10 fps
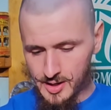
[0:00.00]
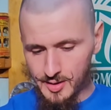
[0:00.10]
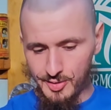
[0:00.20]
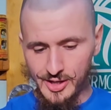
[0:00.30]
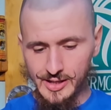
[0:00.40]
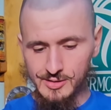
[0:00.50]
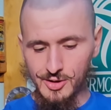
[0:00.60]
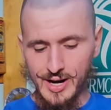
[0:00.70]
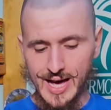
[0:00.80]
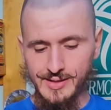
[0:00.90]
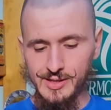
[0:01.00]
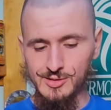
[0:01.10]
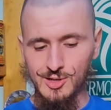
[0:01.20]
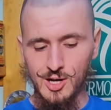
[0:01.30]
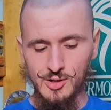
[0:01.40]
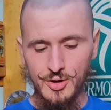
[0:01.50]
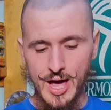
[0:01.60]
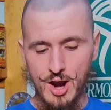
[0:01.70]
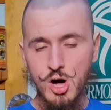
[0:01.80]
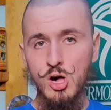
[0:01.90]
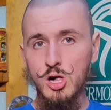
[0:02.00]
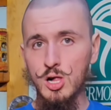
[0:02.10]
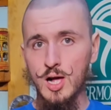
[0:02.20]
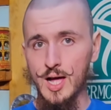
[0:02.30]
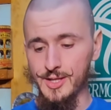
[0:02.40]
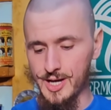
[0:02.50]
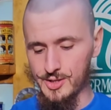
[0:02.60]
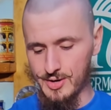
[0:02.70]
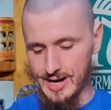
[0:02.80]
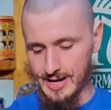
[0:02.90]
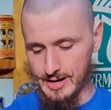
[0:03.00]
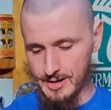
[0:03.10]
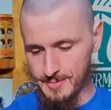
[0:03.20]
These are not discolored at all, on the other hand.